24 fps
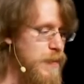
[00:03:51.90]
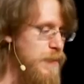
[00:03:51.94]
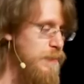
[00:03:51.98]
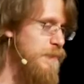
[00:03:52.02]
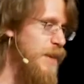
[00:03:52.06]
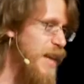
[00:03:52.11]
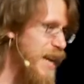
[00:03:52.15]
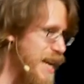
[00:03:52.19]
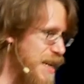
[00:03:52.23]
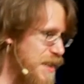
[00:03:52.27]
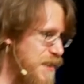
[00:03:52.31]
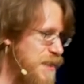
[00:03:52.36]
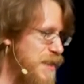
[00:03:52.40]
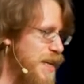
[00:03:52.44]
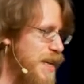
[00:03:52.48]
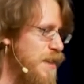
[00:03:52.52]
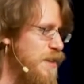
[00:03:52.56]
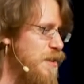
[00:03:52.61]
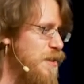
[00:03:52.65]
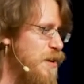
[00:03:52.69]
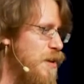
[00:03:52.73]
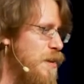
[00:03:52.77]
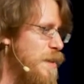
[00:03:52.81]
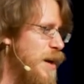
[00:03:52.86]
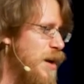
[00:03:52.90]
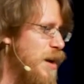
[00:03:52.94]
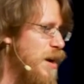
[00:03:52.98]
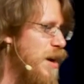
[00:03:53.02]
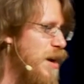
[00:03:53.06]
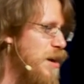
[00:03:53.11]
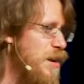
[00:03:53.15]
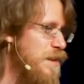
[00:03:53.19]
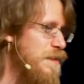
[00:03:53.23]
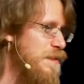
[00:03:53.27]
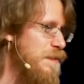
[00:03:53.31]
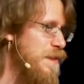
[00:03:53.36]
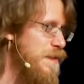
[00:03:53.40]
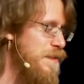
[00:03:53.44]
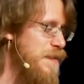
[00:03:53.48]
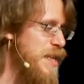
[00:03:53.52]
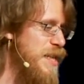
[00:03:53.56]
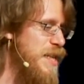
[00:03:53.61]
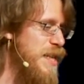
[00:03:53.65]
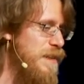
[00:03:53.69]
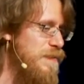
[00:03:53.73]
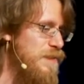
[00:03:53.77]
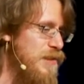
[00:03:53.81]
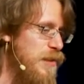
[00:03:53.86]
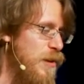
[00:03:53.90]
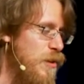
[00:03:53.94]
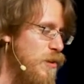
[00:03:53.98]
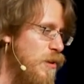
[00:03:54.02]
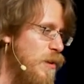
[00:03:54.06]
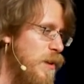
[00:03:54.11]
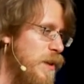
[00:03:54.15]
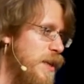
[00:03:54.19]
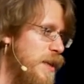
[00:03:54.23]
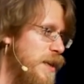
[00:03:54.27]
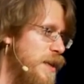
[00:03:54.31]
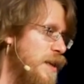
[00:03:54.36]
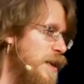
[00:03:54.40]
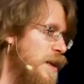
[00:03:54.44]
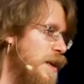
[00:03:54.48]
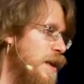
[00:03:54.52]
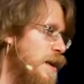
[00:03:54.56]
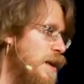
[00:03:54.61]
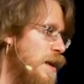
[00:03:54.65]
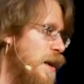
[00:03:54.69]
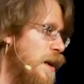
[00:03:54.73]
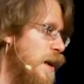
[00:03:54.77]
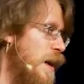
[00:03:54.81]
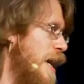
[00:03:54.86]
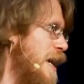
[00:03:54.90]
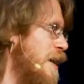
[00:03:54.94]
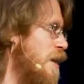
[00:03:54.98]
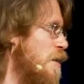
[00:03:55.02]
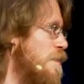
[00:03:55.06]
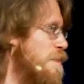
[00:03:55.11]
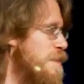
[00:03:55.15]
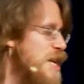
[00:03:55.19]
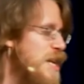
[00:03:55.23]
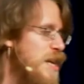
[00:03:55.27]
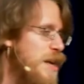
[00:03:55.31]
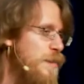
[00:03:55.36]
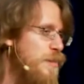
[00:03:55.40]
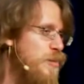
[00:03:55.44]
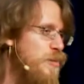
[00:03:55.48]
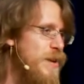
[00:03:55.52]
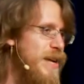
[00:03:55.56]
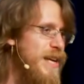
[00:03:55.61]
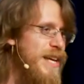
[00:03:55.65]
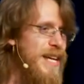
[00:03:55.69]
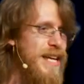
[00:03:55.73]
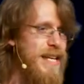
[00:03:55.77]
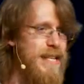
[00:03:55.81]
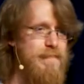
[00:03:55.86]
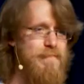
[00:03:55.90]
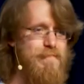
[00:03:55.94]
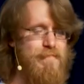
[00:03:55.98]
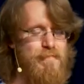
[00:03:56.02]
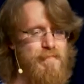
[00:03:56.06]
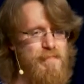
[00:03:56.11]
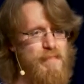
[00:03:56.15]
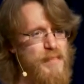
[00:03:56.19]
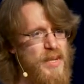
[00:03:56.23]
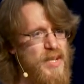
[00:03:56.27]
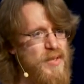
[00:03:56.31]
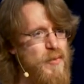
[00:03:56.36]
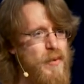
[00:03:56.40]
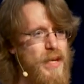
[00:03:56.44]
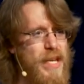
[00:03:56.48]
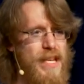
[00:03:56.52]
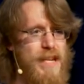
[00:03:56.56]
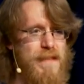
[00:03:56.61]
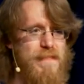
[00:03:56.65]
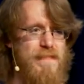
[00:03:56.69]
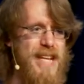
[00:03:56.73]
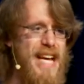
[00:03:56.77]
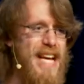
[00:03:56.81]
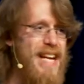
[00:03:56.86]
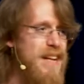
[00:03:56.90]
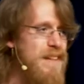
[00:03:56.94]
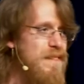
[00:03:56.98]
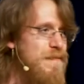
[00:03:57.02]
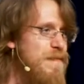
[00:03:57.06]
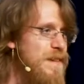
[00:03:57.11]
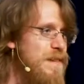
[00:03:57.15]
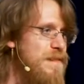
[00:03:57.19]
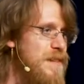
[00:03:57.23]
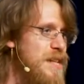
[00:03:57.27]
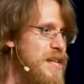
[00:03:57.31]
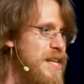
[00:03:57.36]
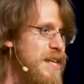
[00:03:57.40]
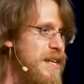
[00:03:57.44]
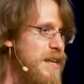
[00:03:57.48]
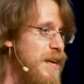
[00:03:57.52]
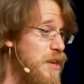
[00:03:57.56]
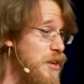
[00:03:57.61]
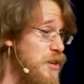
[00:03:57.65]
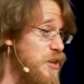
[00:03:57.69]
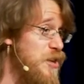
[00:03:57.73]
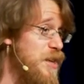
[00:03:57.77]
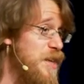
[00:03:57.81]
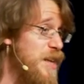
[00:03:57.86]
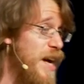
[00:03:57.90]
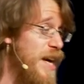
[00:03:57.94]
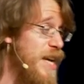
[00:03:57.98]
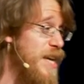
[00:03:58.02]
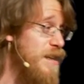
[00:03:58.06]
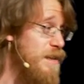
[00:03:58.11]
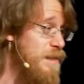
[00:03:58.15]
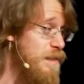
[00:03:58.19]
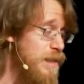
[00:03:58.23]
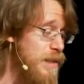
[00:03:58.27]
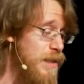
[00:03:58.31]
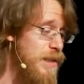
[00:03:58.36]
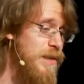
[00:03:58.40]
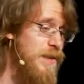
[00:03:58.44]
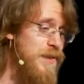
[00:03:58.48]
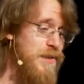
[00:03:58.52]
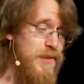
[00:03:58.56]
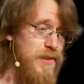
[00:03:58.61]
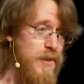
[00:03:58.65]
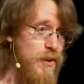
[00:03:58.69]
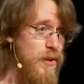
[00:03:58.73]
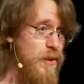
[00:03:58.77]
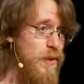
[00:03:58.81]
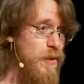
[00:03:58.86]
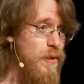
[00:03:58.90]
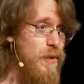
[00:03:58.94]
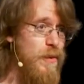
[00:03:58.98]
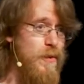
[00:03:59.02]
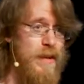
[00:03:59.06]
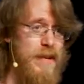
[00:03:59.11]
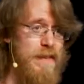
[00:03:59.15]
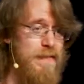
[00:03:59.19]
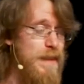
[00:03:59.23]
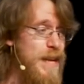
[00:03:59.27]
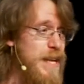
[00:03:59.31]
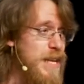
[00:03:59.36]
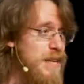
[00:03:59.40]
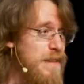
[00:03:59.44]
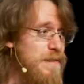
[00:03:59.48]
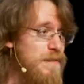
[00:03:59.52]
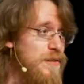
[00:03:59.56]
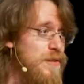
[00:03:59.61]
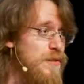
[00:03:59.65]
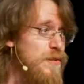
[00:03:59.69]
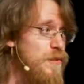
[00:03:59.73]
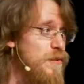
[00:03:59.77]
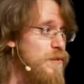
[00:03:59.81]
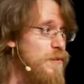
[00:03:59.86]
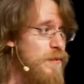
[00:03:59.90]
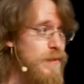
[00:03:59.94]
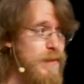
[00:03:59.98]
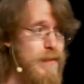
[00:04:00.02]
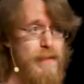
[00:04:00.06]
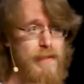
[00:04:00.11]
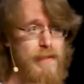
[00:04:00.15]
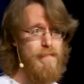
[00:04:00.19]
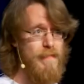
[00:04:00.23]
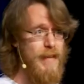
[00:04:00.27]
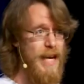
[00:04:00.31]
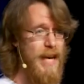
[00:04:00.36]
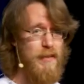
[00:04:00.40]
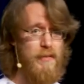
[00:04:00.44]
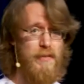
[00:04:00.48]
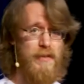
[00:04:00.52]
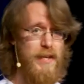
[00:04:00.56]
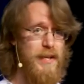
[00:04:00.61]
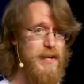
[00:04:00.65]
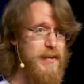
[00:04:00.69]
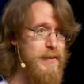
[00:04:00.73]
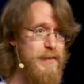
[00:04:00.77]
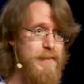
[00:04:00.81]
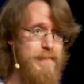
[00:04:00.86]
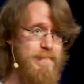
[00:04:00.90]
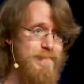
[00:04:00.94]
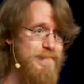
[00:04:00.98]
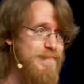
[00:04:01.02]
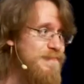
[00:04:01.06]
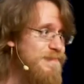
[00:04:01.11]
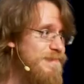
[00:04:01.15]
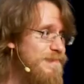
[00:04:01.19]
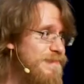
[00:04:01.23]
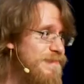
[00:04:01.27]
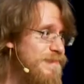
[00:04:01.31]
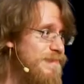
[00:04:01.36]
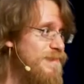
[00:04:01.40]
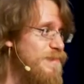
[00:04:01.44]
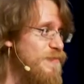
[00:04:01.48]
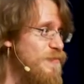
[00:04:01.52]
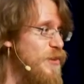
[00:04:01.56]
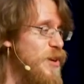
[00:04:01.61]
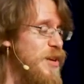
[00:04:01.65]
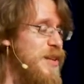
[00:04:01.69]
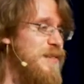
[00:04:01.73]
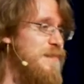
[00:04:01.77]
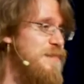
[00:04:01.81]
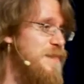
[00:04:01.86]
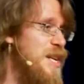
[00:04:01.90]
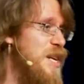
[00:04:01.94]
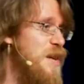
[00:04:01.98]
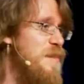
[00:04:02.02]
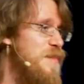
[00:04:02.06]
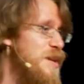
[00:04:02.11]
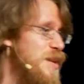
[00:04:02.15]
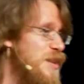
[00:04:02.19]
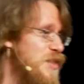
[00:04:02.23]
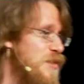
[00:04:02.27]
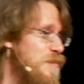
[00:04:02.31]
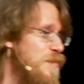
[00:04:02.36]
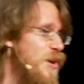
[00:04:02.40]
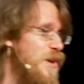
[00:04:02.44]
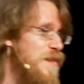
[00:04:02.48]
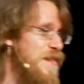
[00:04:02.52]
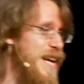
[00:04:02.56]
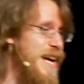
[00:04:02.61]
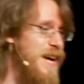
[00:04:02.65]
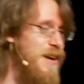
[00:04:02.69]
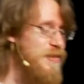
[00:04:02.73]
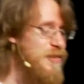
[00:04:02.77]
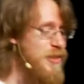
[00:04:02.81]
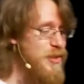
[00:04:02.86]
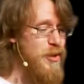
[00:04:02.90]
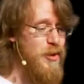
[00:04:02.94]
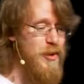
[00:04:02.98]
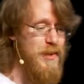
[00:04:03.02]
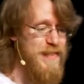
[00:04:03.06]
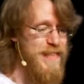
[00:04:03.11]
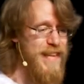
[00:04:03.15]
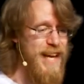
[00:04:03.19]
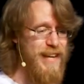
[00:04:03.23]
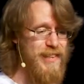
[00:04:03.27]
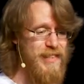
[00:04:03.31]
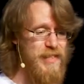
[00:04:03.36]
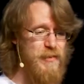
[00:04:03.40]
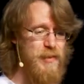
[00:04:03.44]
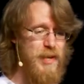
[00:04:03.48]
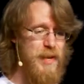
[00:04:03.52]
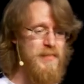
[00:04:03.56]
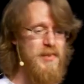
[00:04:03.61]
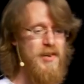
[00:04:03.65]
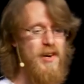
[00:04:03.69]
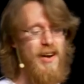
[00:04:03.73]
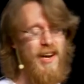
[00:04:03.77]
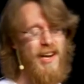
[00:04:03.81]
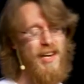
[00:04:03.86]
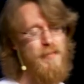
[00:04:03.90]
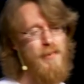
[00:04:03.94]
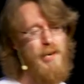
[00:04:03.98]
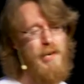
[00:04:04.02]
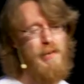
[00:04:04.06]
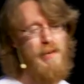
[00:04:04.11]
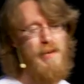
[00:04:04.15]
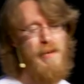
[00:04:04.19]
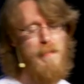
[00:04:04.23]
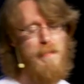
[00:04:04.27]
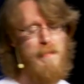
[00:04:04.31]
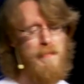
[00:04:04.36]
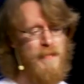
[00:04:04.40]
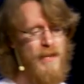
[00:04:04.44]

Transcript: Like I said, there are about 150 devs locally. At our meetup, we get between 10 and 15 on a good night. So if any of you out there run a meetup in a small town, you know exactly what I'm talking about.